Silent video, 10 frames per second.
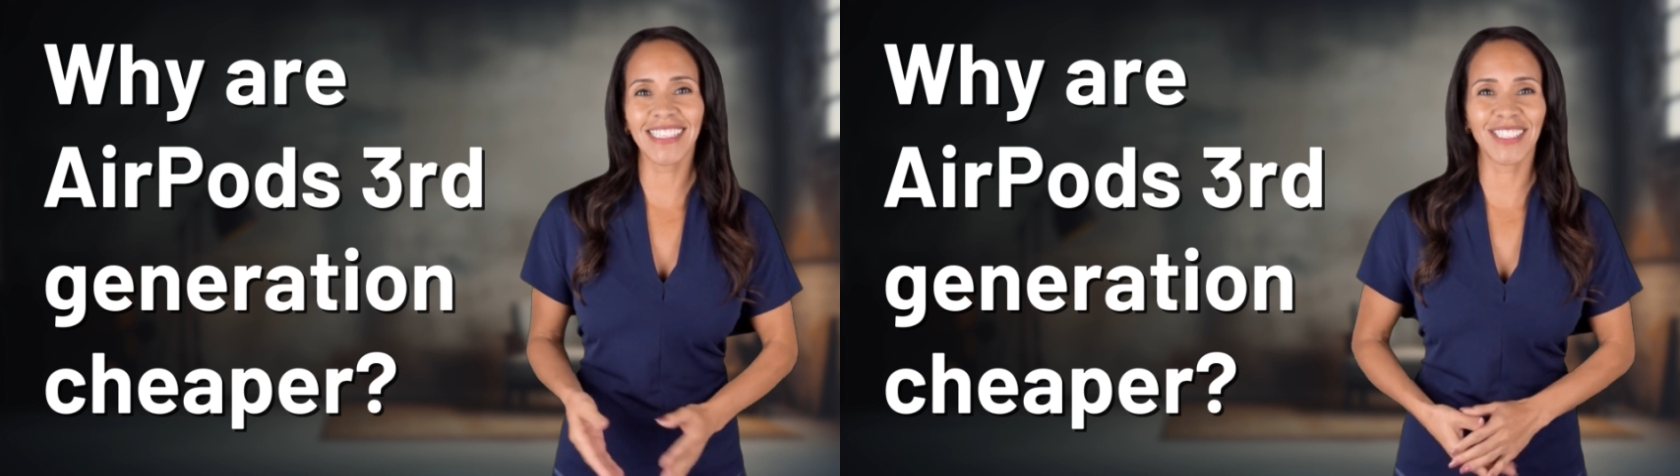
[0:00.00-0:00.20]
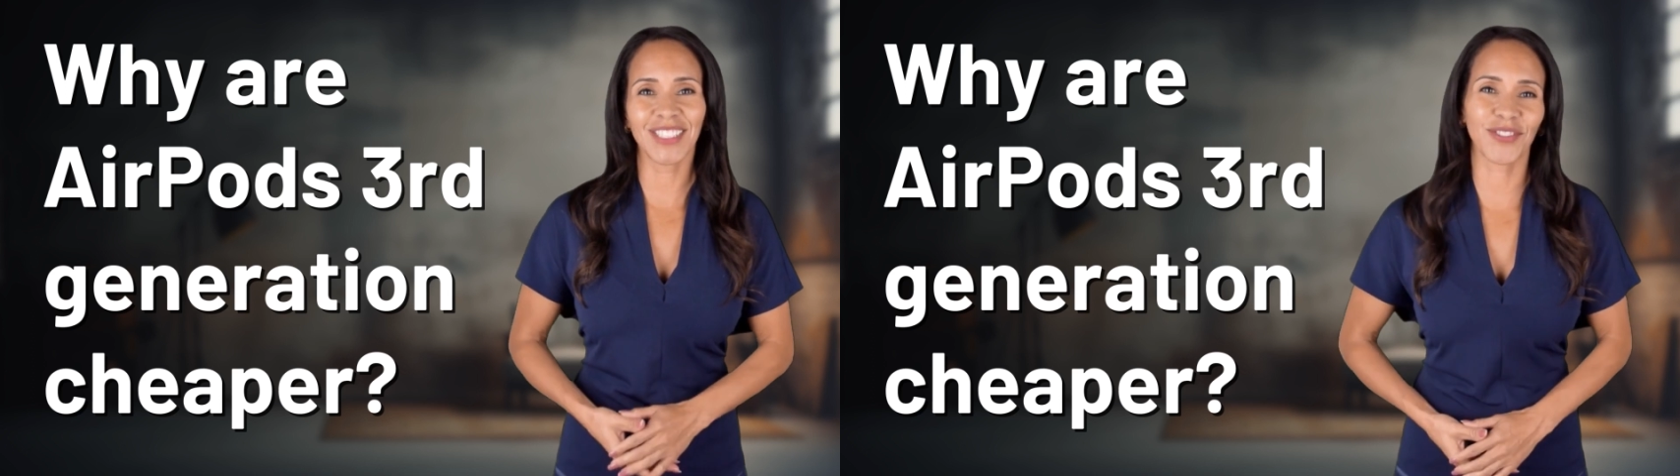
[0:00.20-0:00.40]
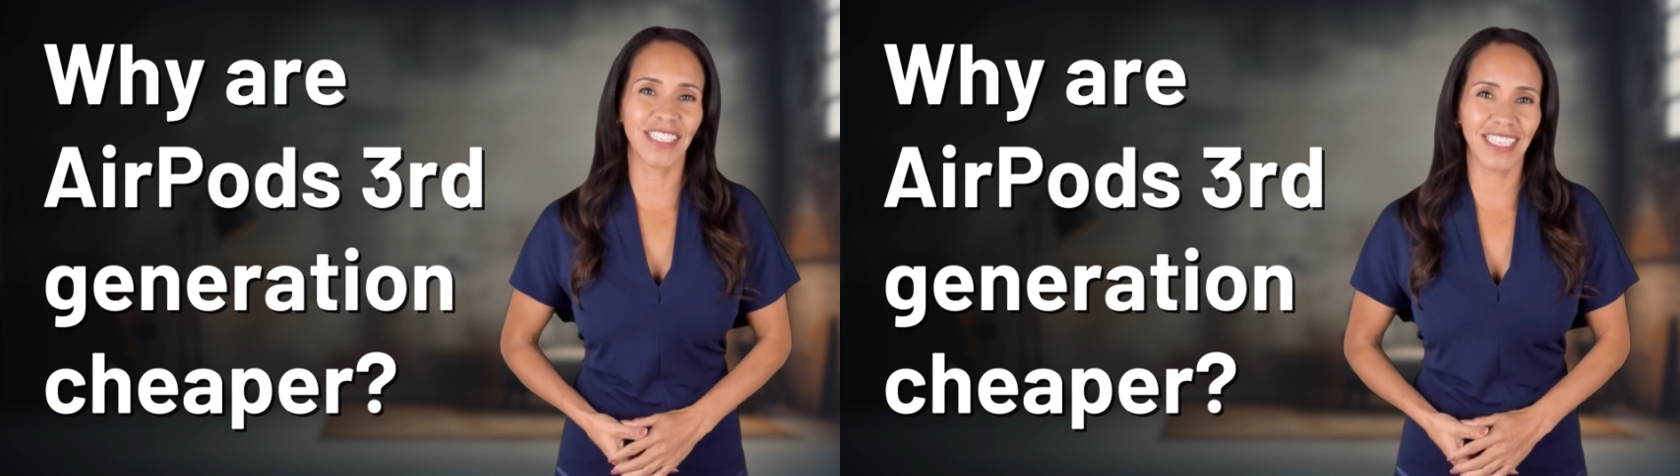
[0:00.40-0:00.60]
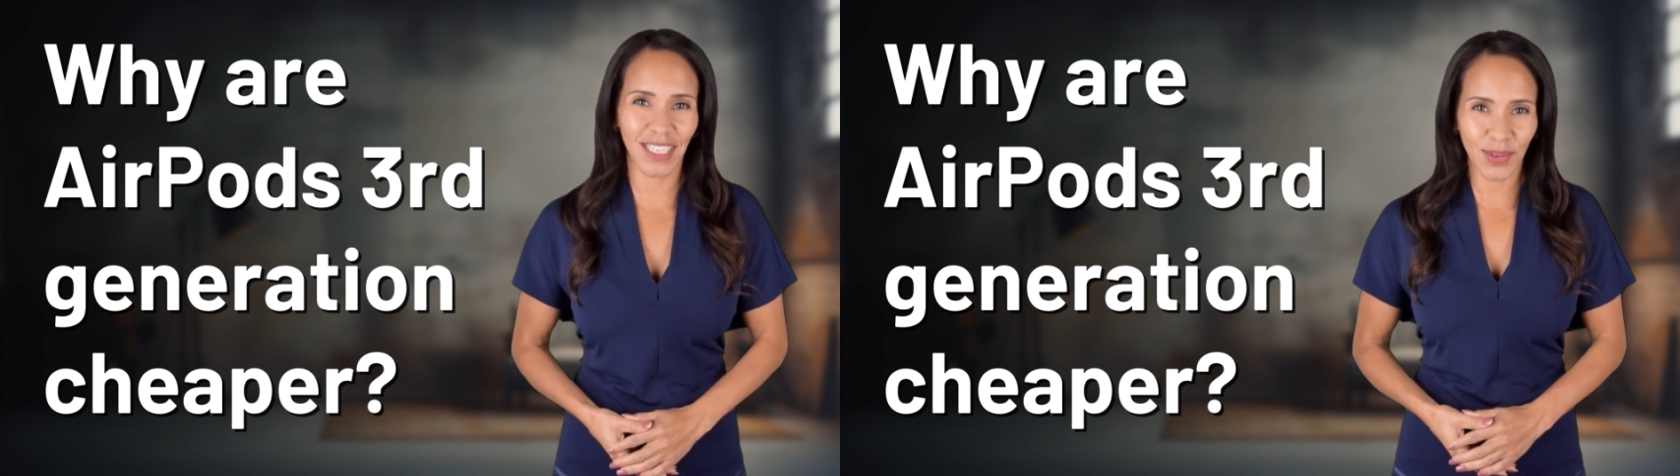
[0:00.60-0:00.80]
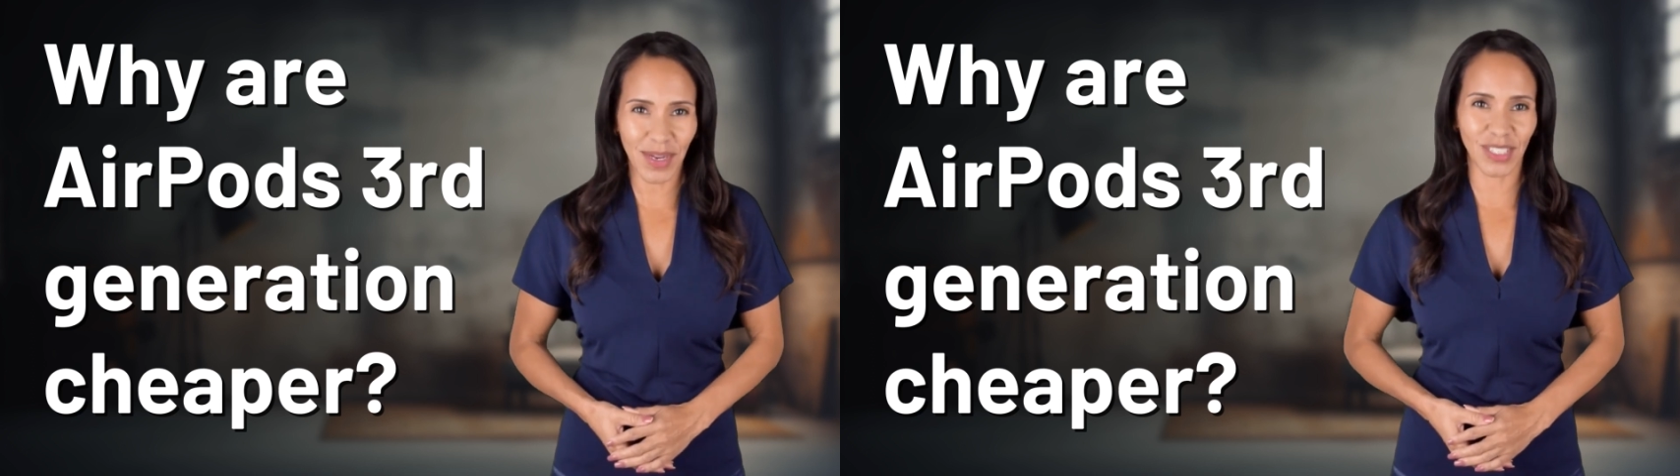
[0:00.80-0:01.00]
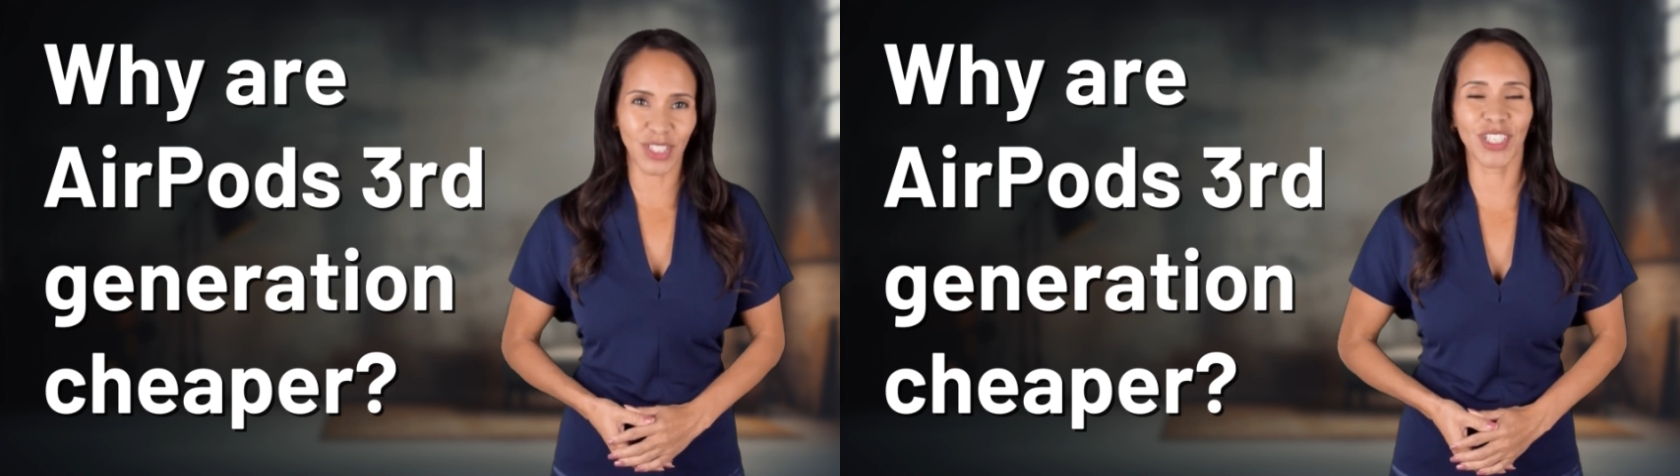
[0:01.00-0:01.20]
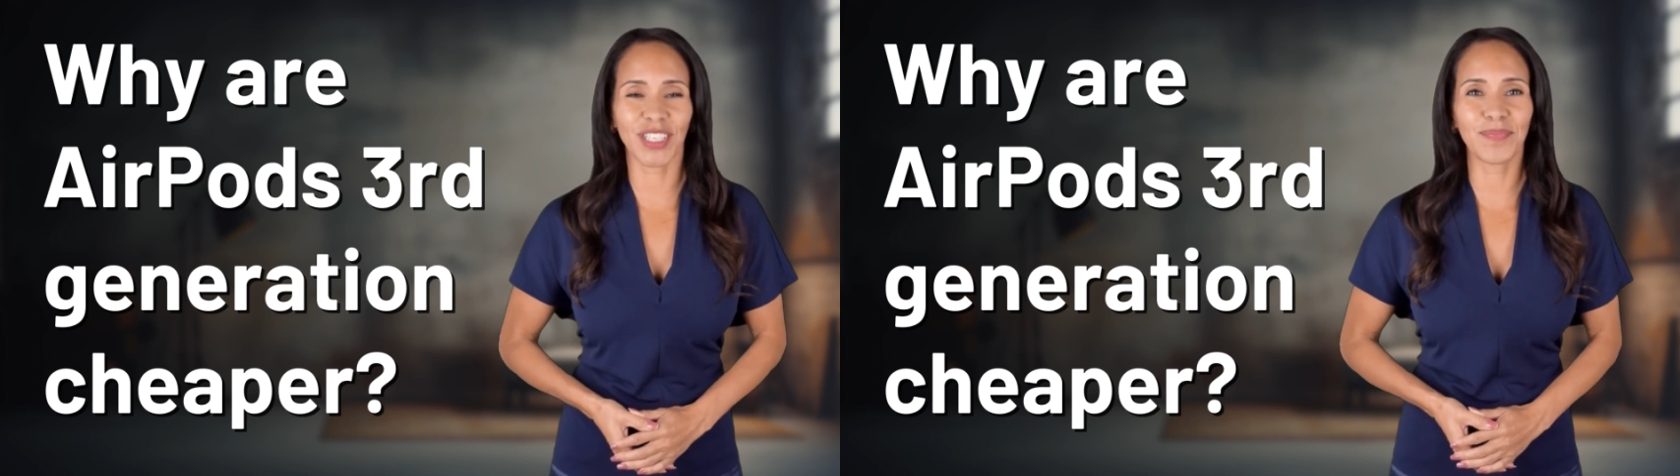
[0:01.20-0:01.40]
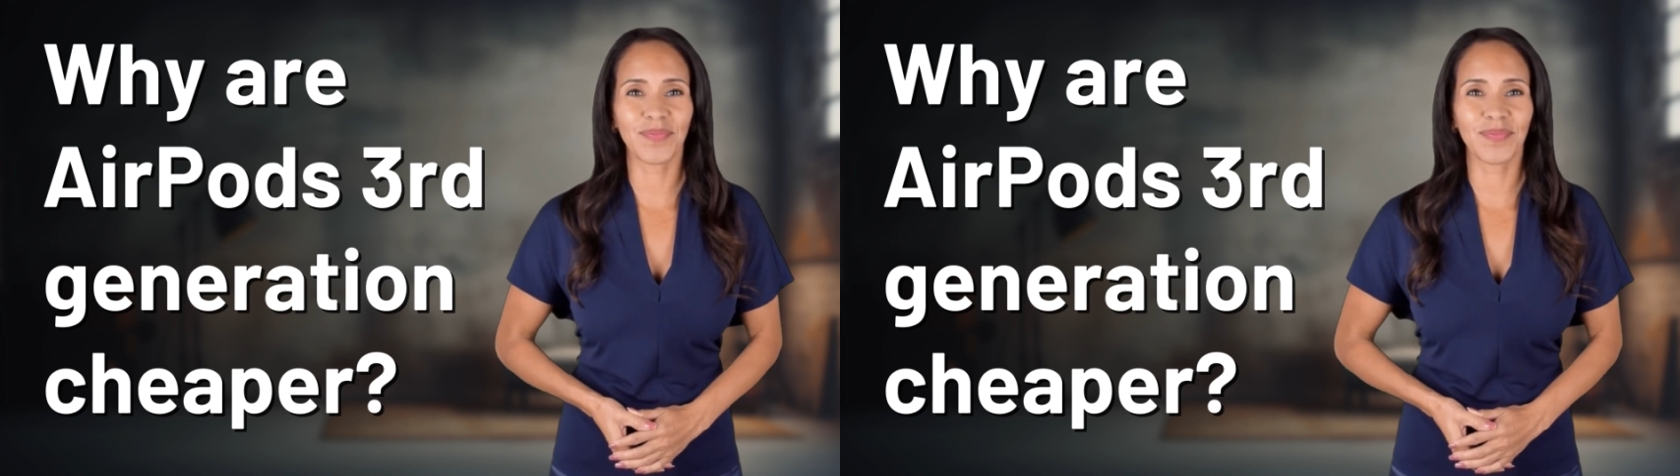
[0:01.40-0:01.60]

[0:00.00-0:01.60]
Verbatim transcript: intriguing question.